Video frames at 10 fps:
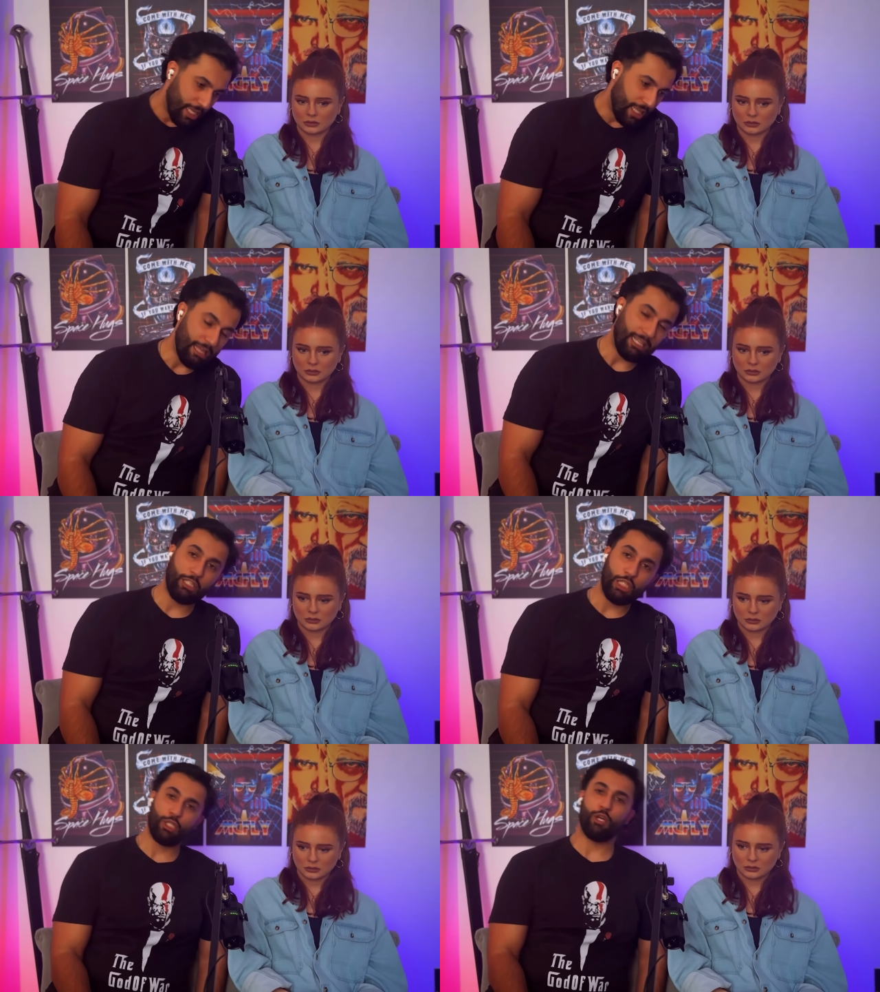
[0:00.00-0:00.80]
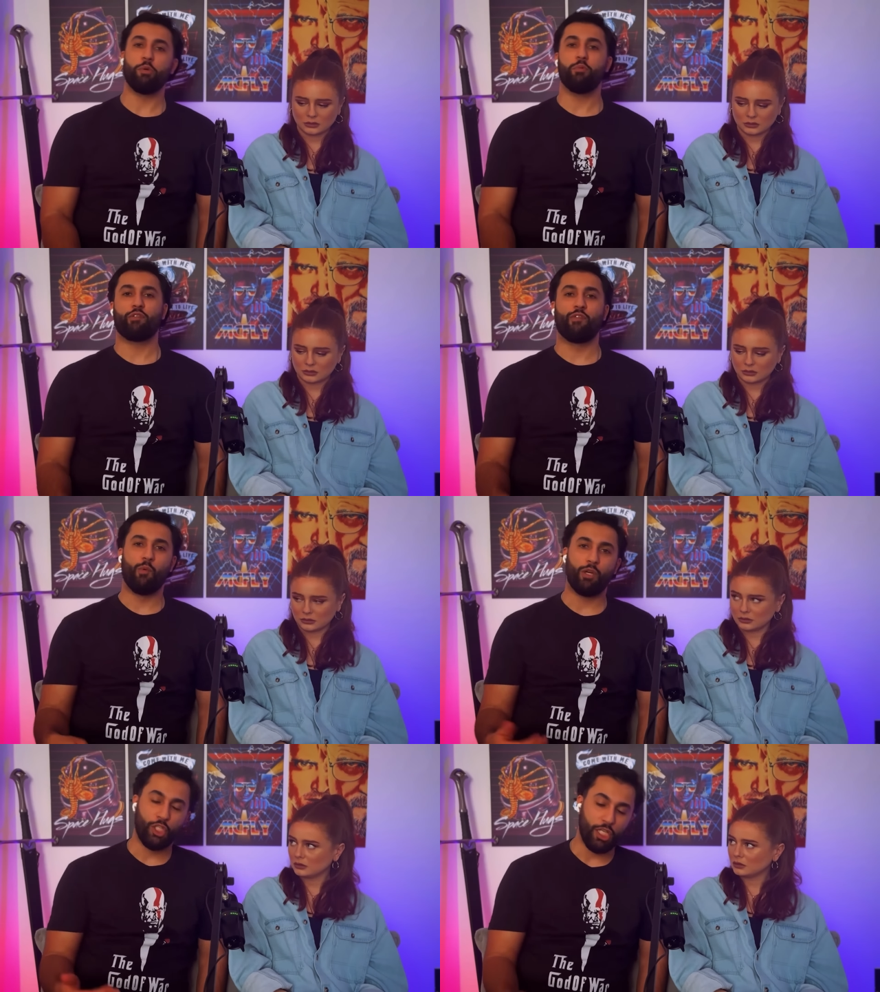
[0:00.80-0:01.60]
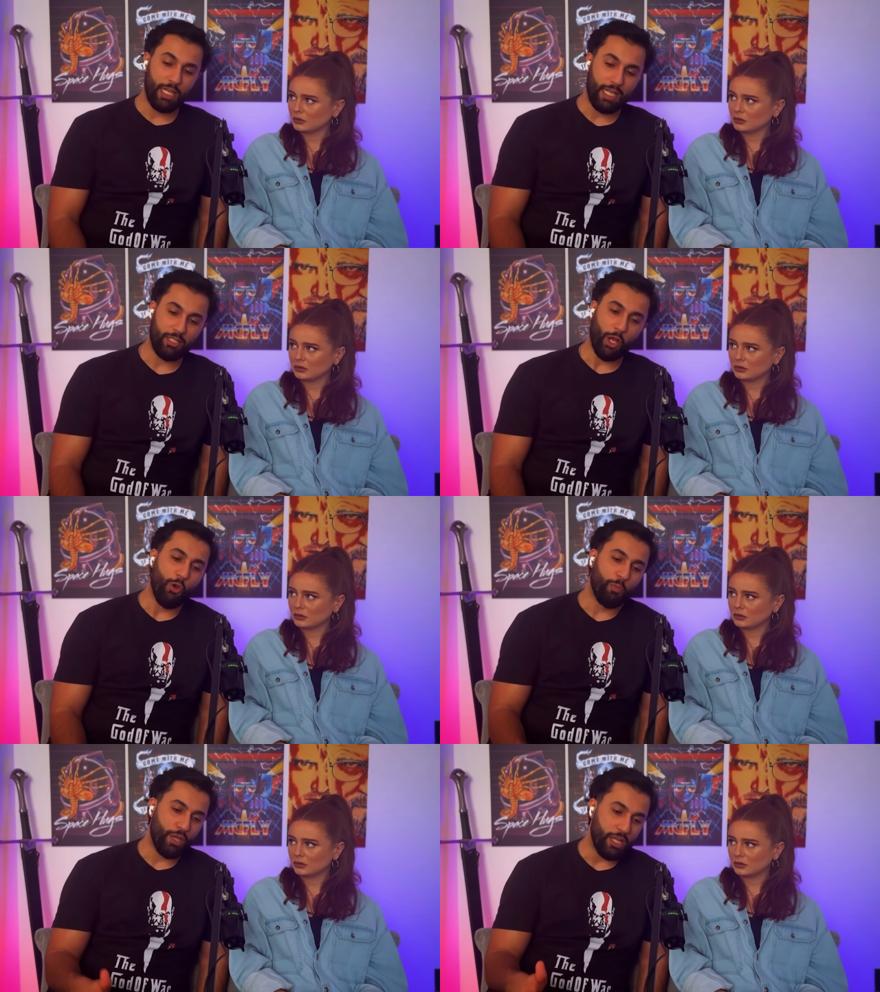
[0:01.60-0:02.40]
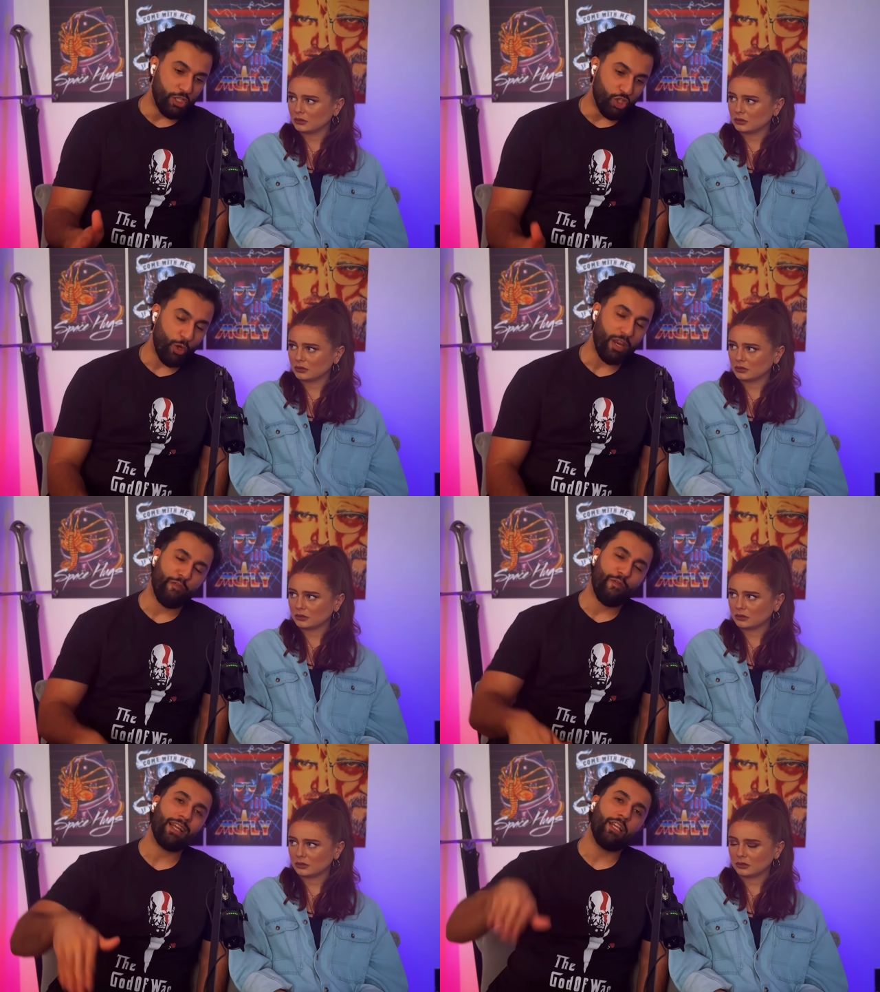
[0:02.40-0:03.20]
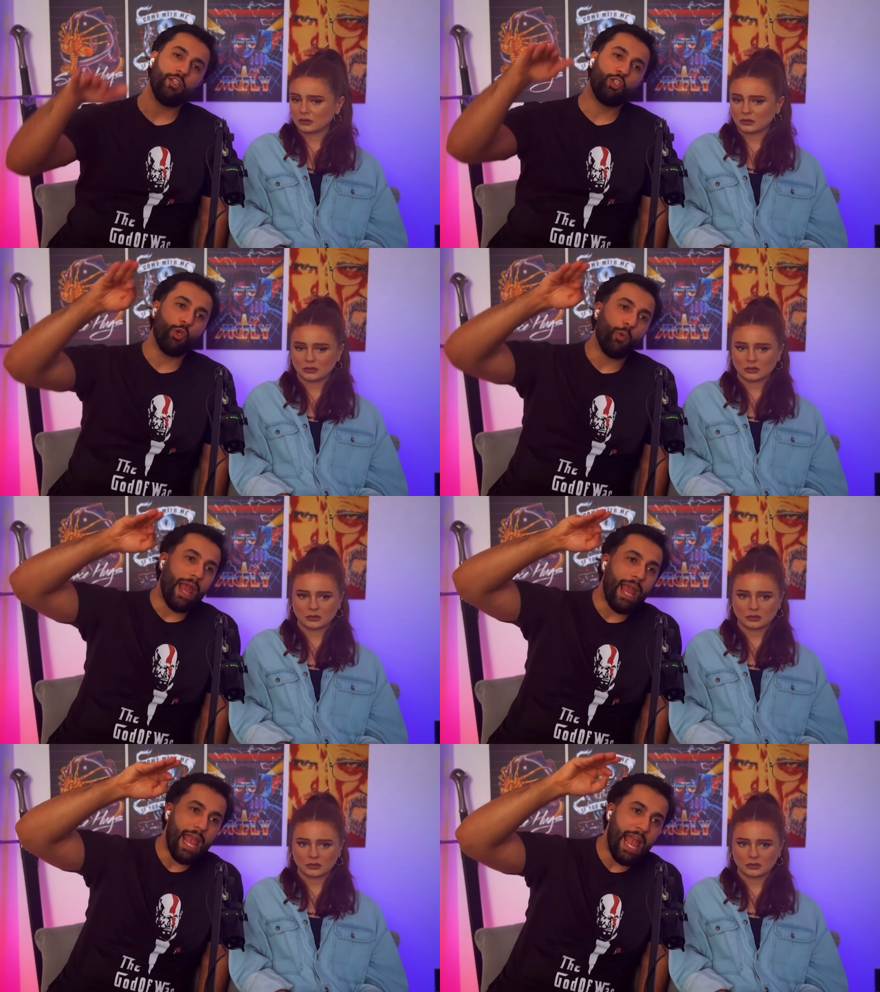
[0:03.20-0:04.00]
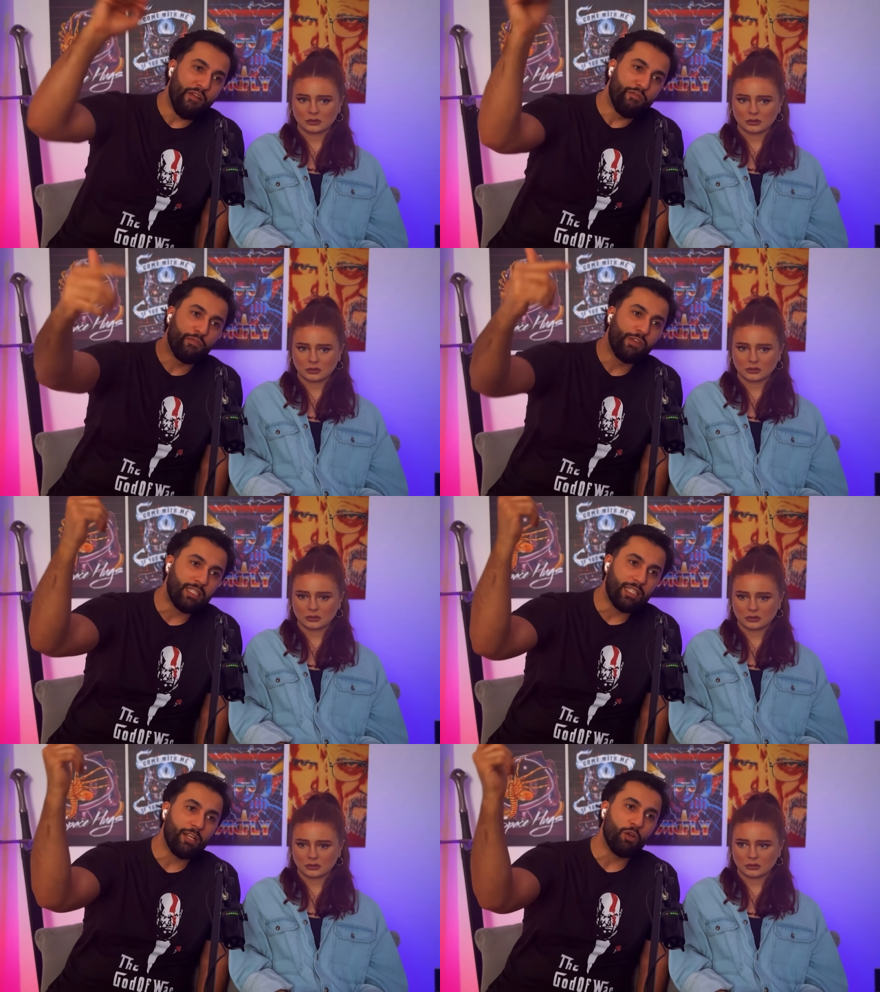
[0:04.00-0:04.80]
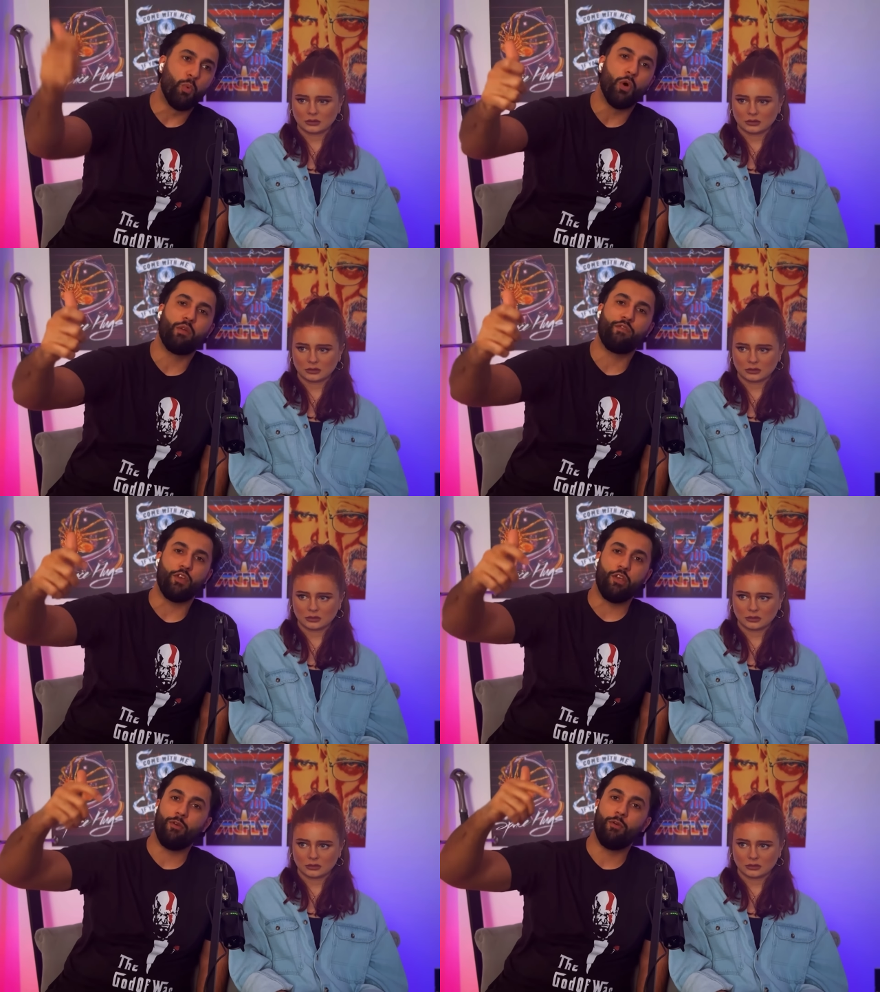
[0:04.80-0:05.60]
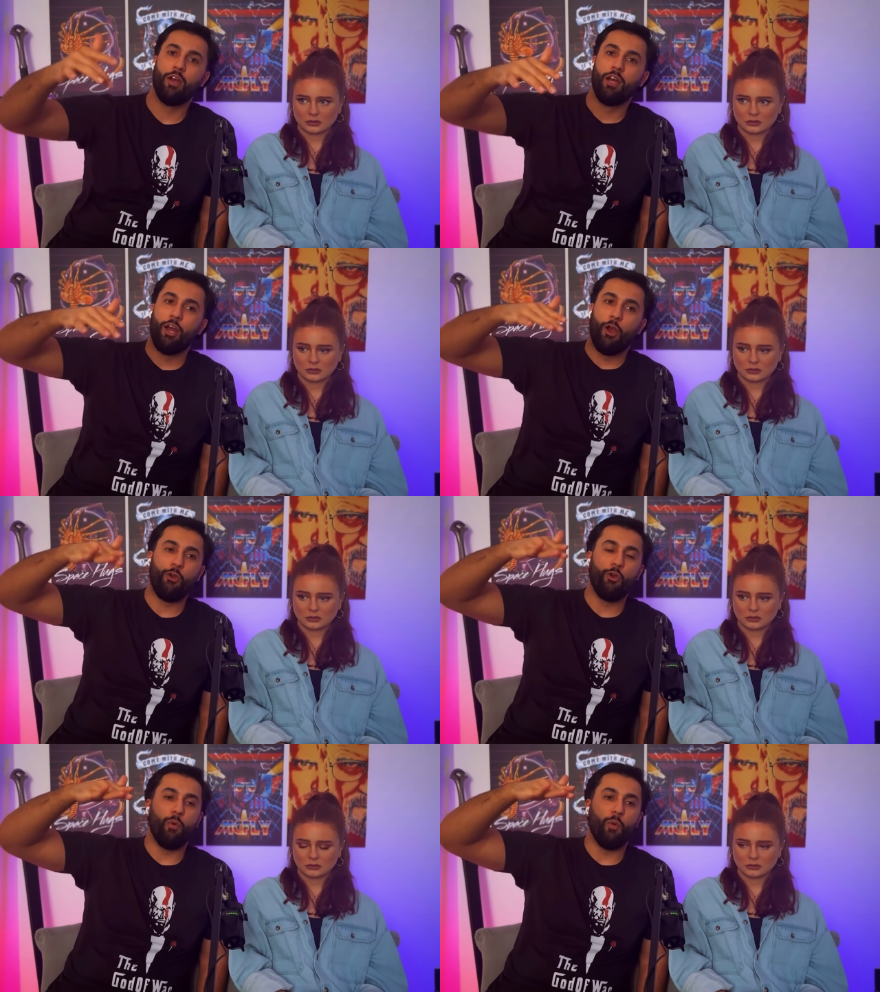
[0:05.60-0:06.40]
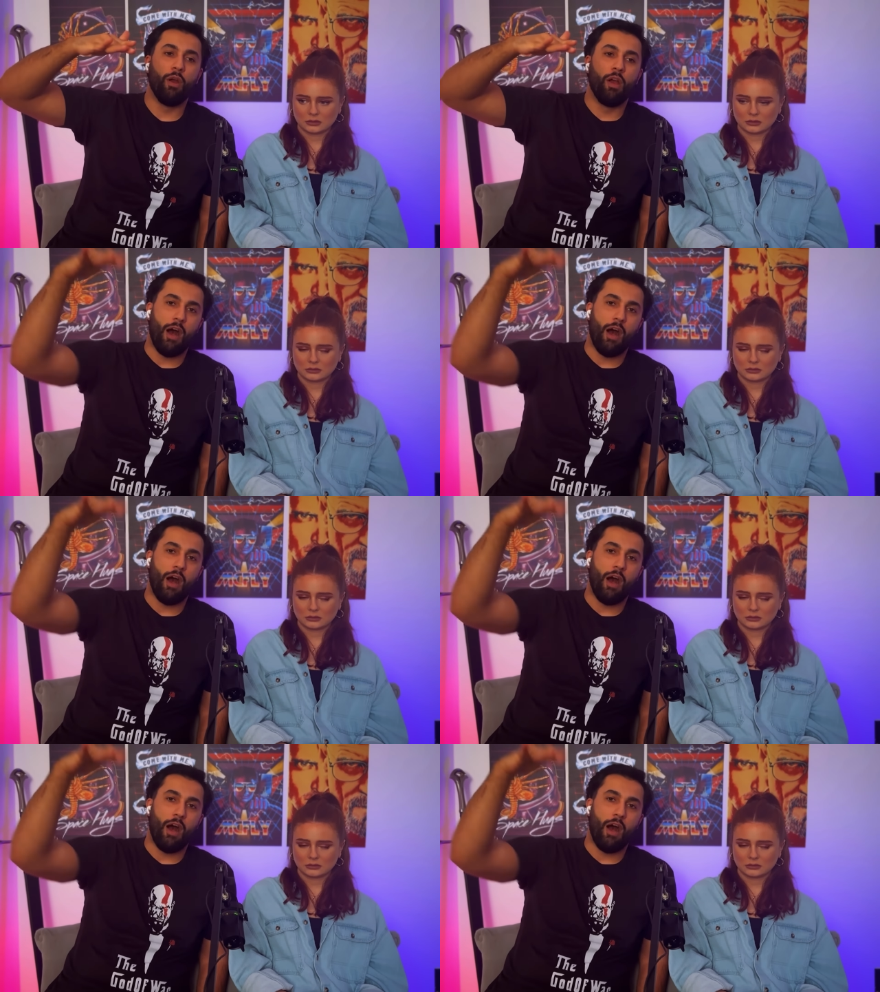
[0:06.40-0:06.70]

Speaker 1: thank you so much for watching this. Hope you enjoyed it. Thank you to every single one of you who...